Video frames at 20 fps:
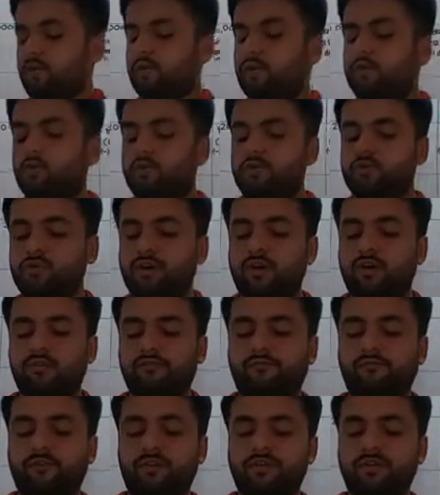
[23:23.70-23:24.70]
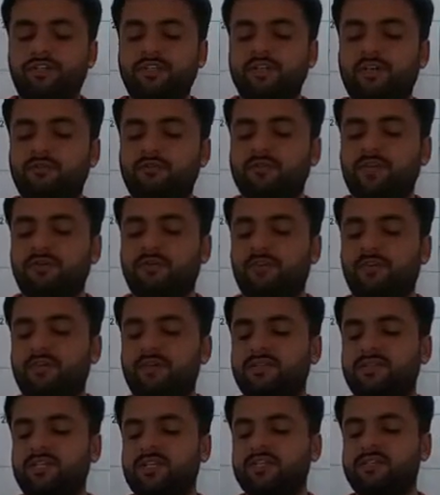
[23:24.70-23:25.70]
Goods of 40,000
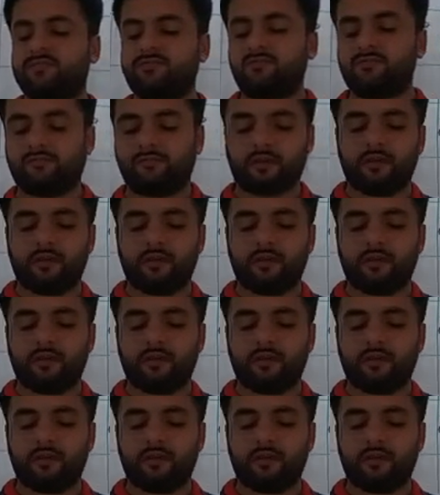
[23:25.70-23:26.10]
purchased